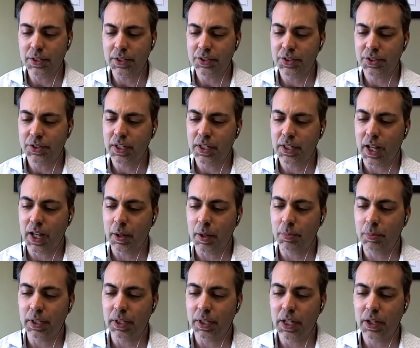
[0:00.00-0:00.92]
see. I
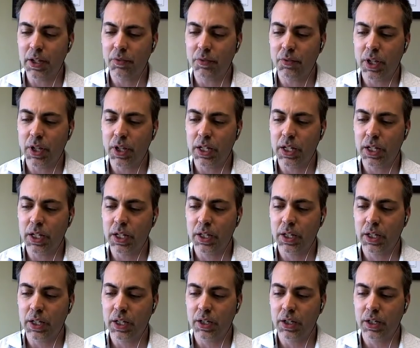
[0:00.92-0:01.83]
believe it
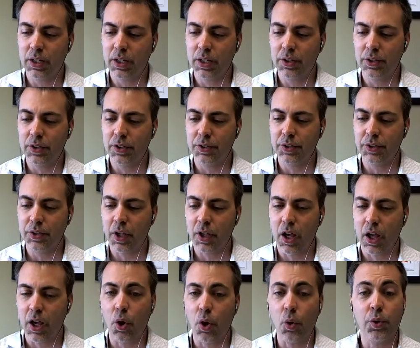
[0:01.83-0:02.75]
is.
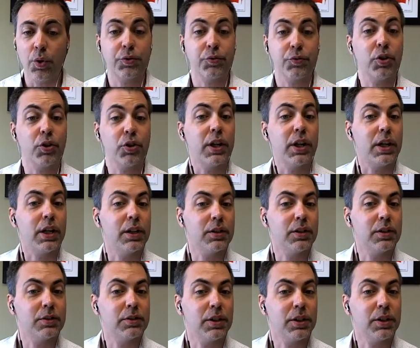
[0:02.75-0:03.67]
It's free.
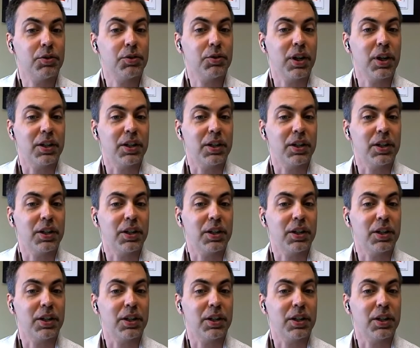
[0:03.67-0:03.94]
That's right.